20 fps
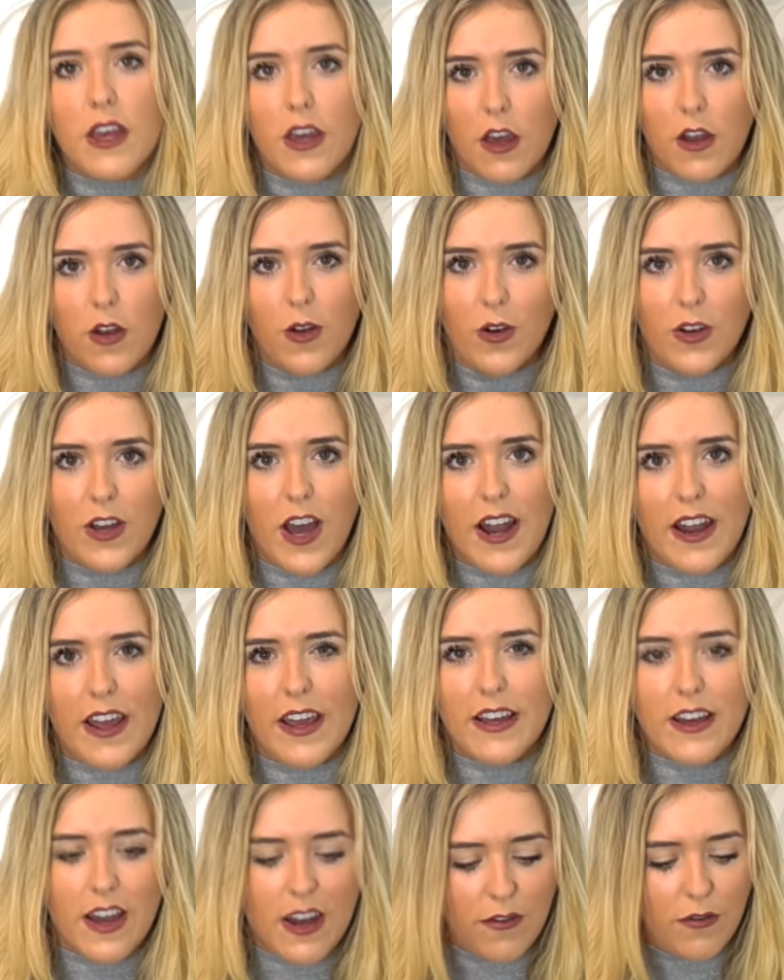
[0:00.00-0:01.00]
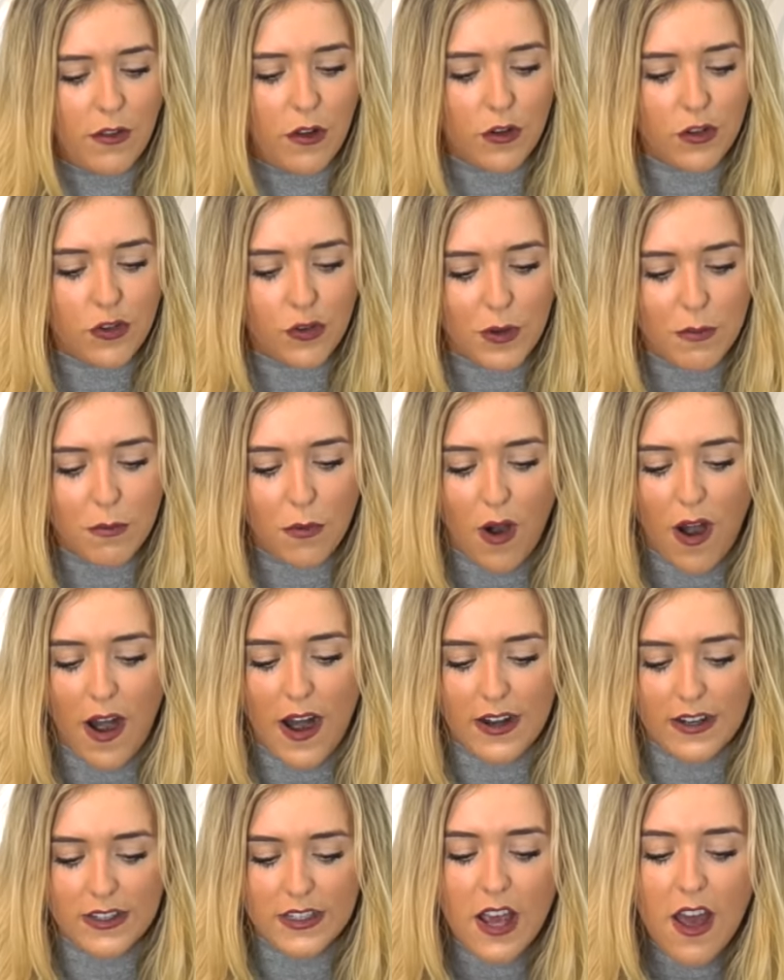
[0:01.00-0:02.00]
like an organic kind of luxury
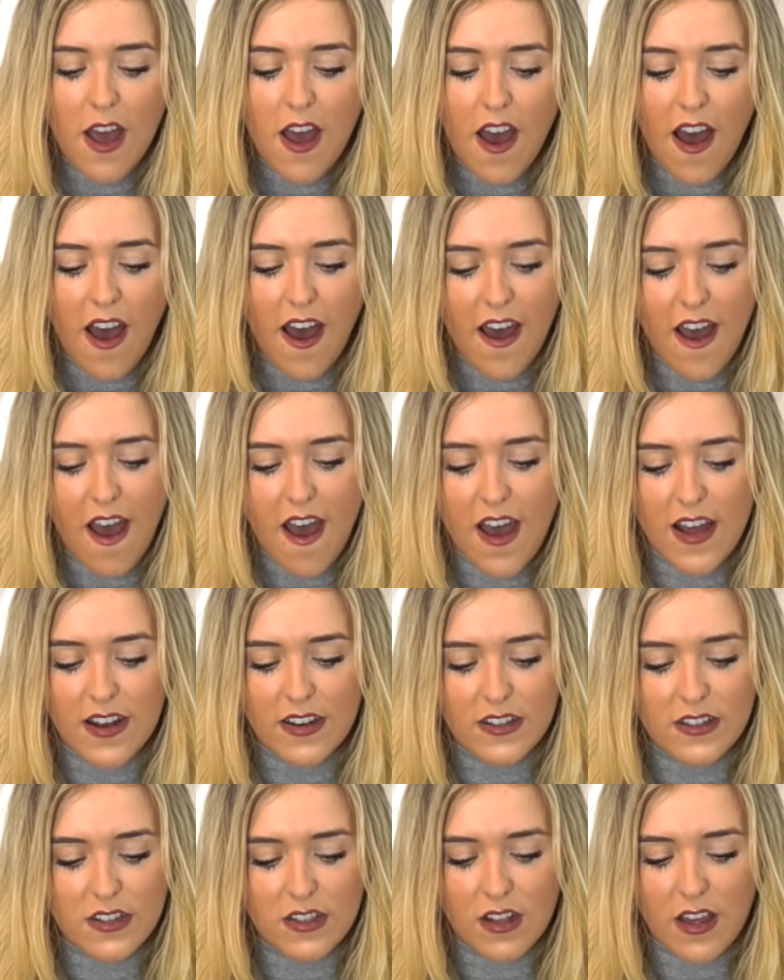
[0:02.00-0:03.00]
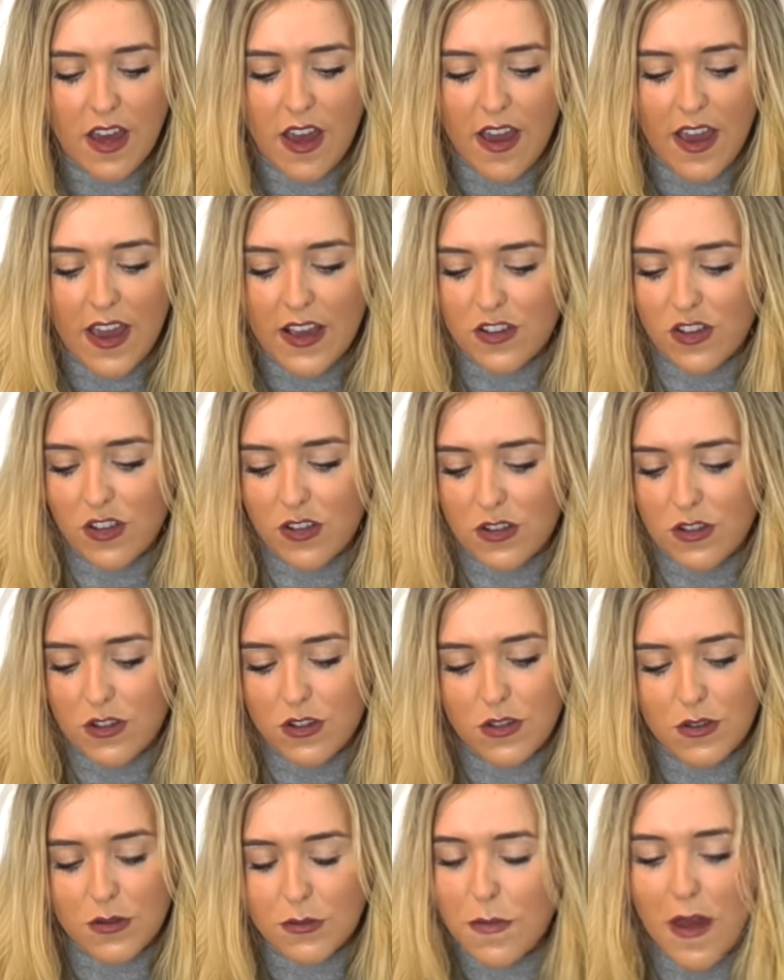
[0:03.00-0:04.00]
brand, and it
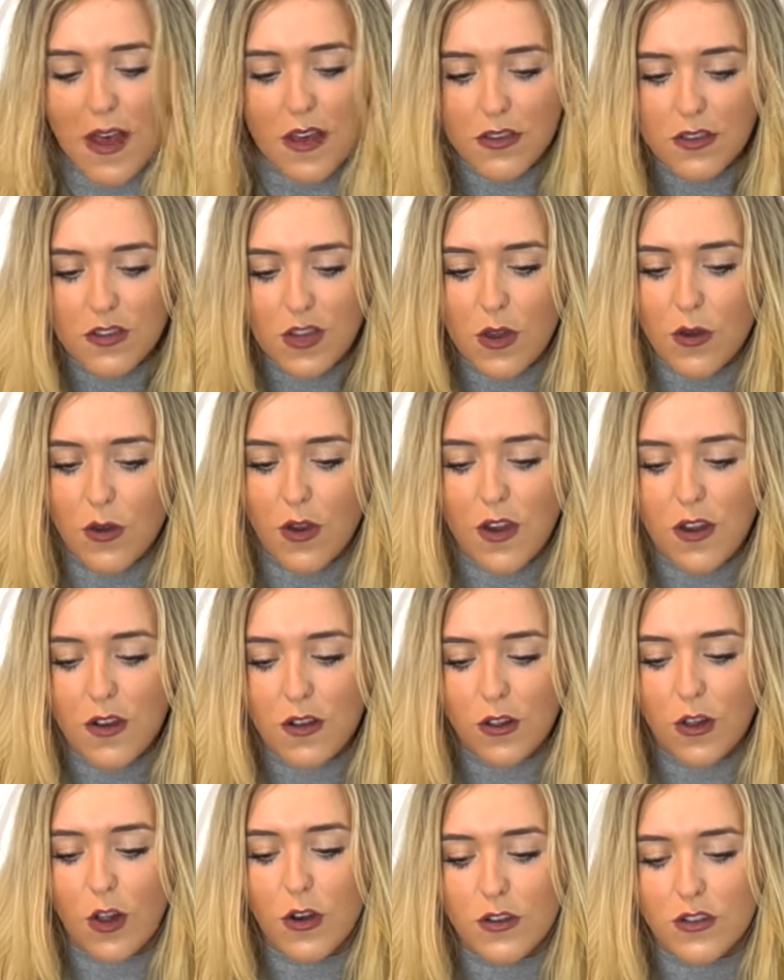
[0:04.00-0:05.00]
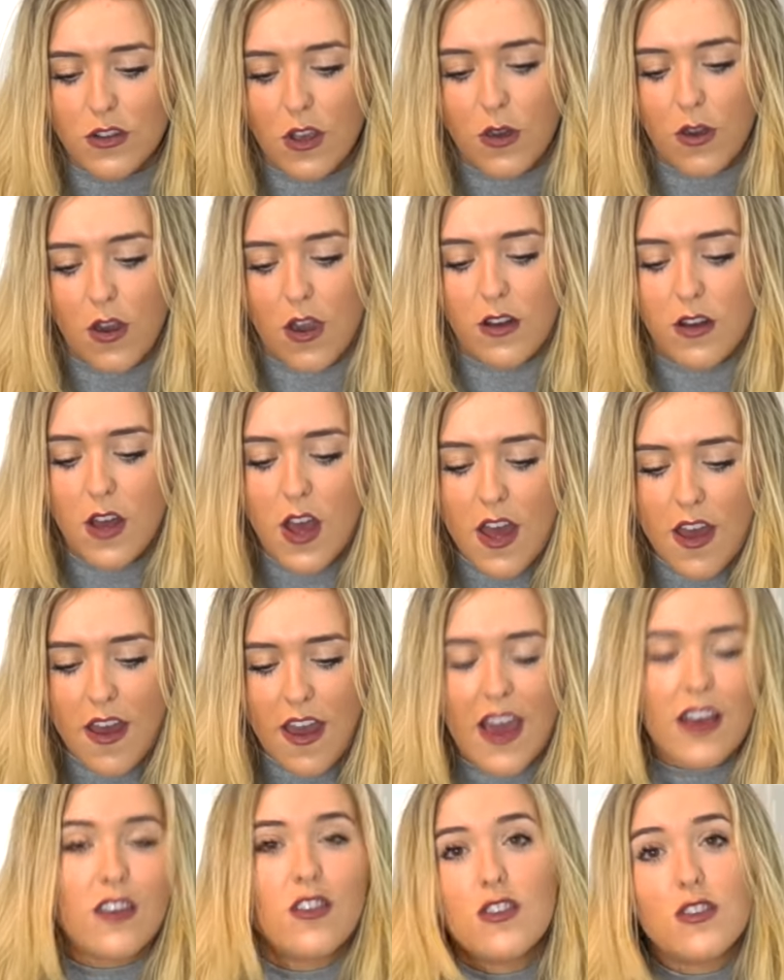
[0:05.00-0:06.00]
just smells so good, looks so good.
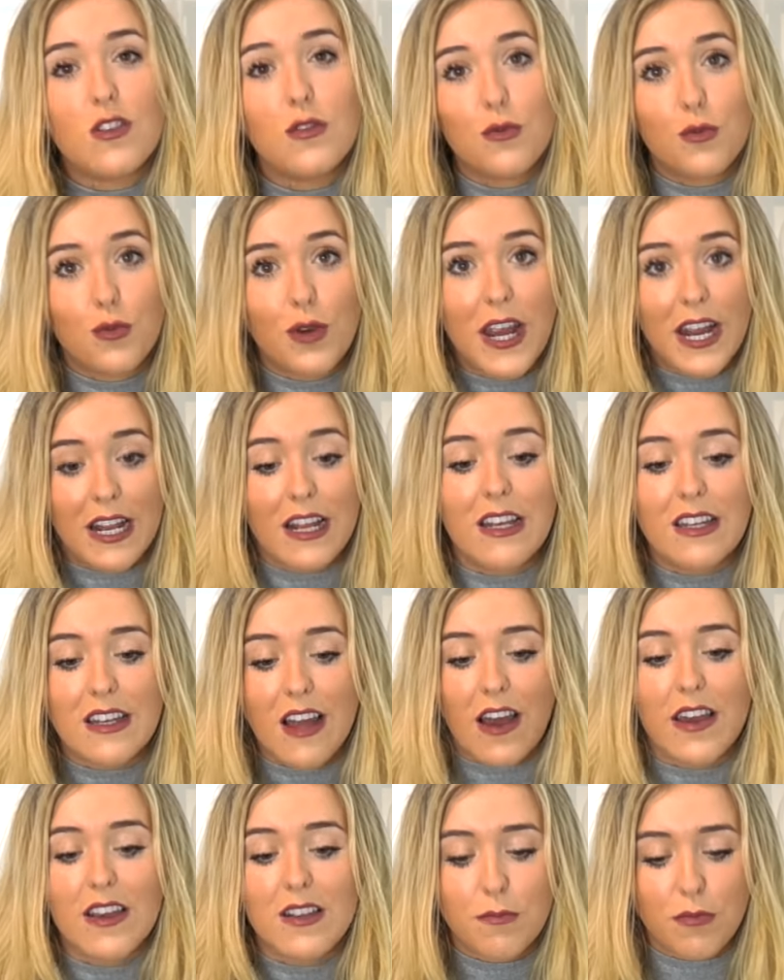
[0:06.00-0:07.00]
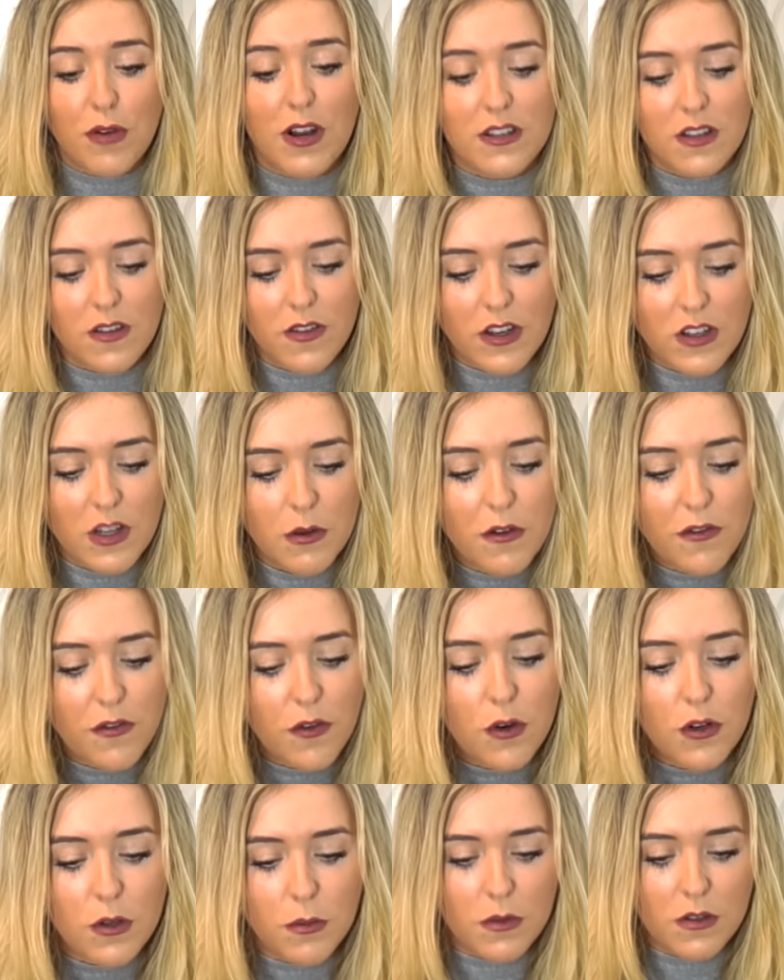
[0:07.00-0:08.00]
It's just a really nice present. They do
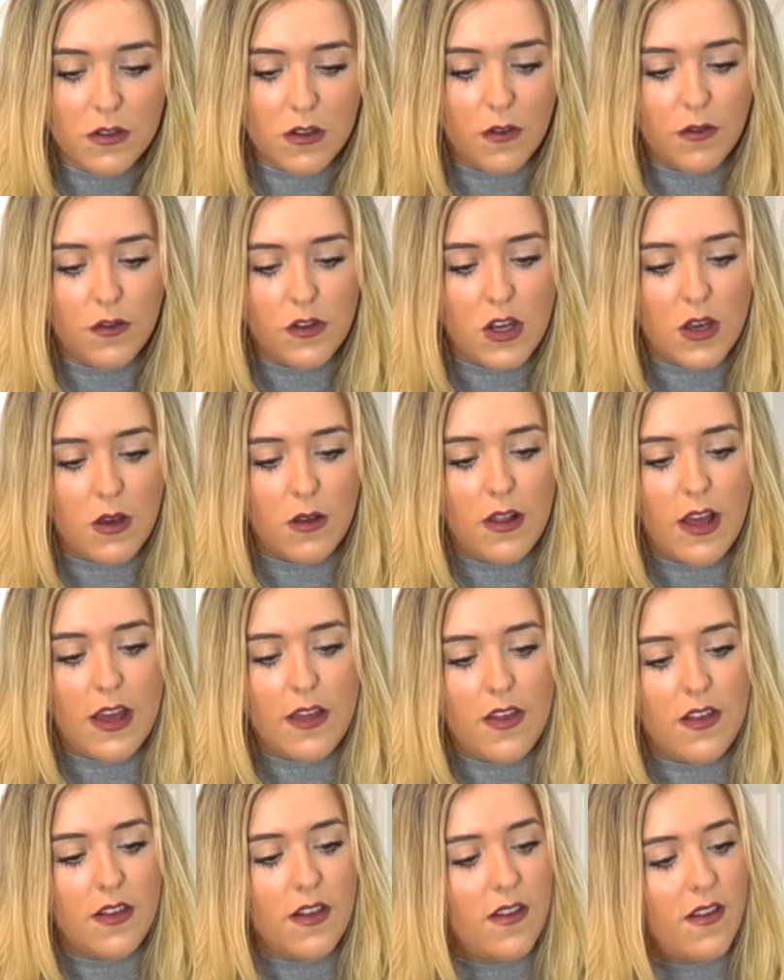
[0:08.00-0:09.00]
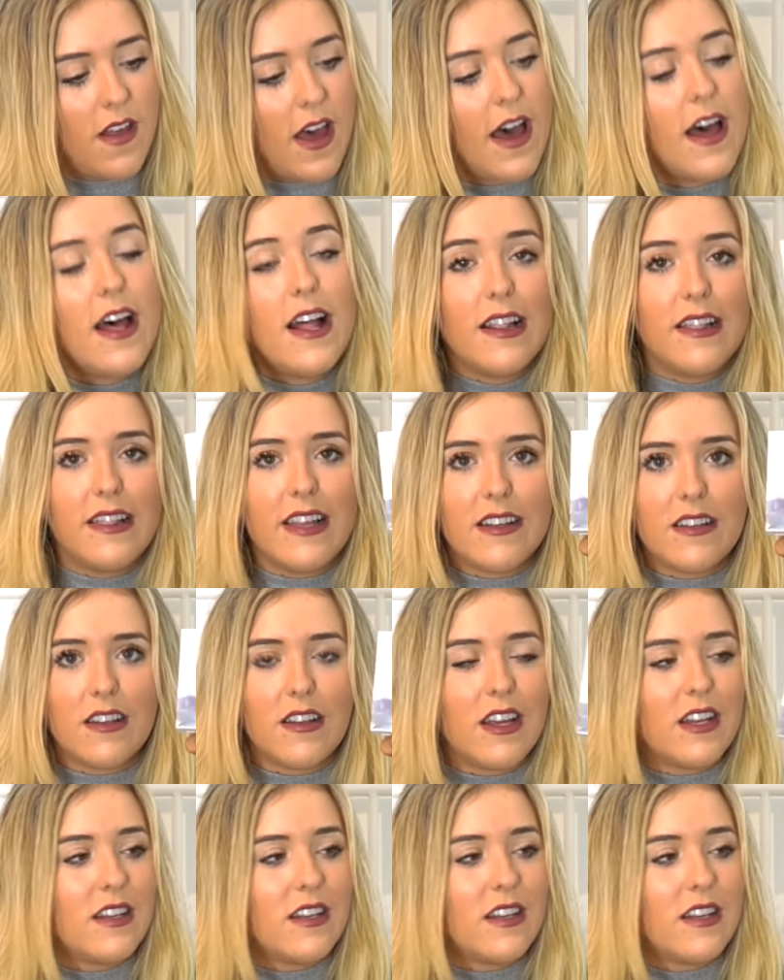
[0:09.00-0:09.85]
affordable stuff too. Like this is a little